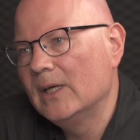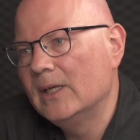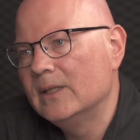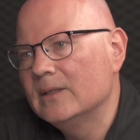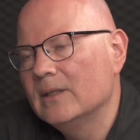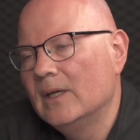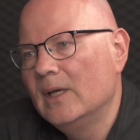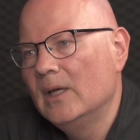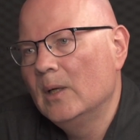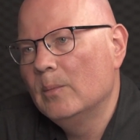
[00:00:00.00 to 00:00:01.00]
hand
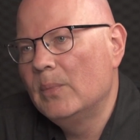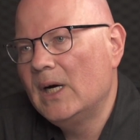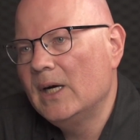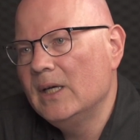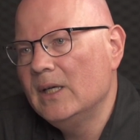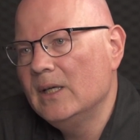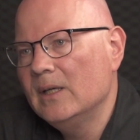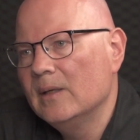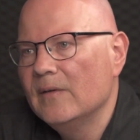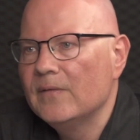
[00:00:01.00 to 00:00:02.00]

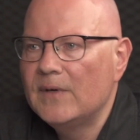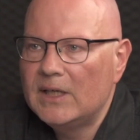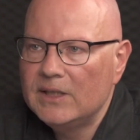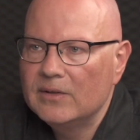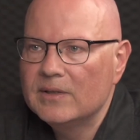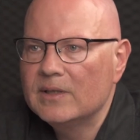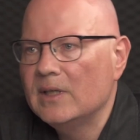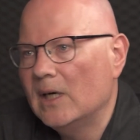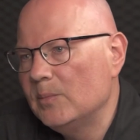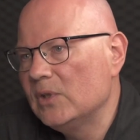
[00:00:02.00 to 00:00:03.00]
by various
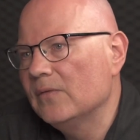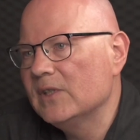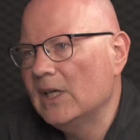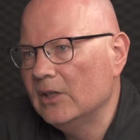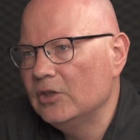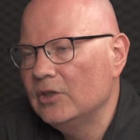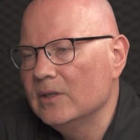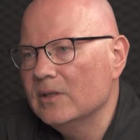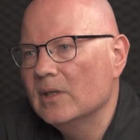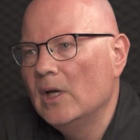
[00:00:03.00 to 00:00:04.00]
types of sanctions,